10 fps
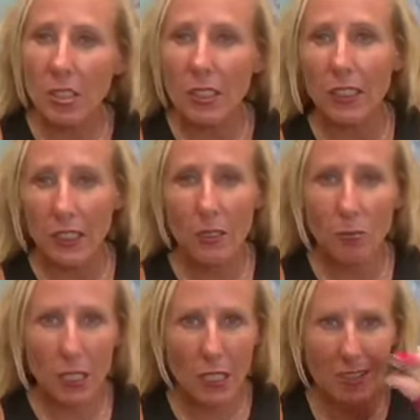in
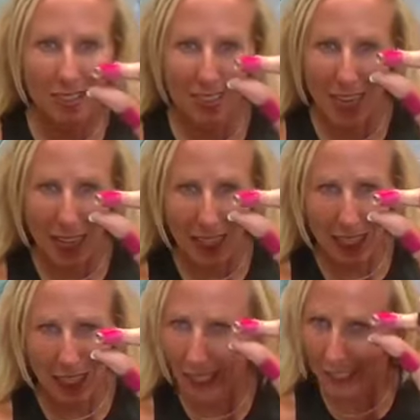me, tiny,
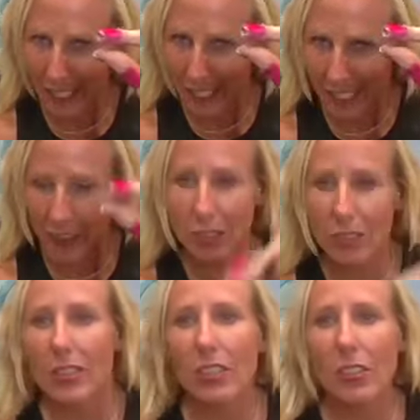tiny little
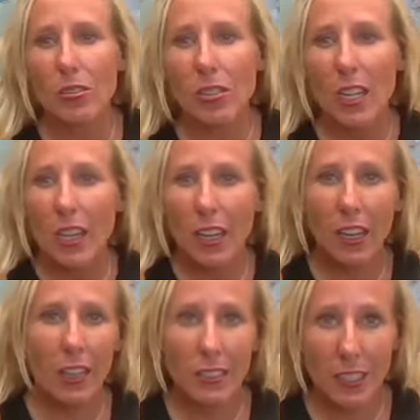needles, and
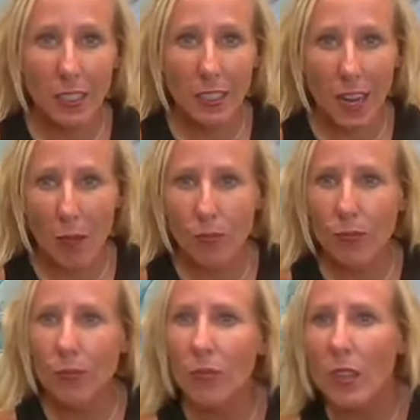I take a nap.
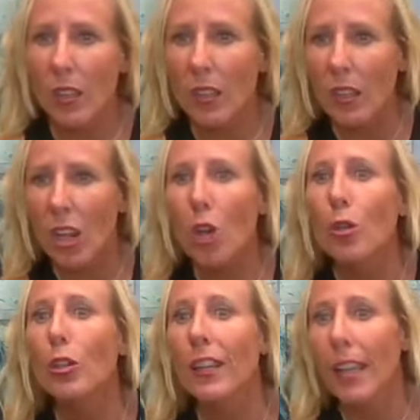Oh,
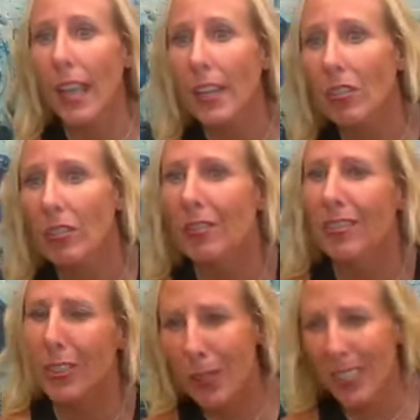you're in Canton.
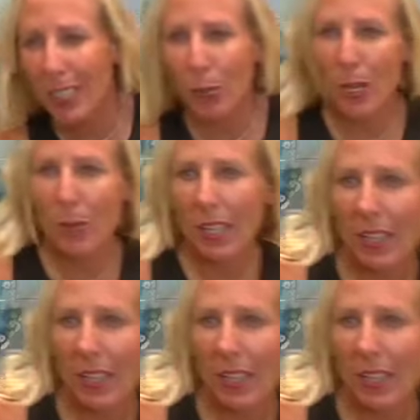You're right here by me.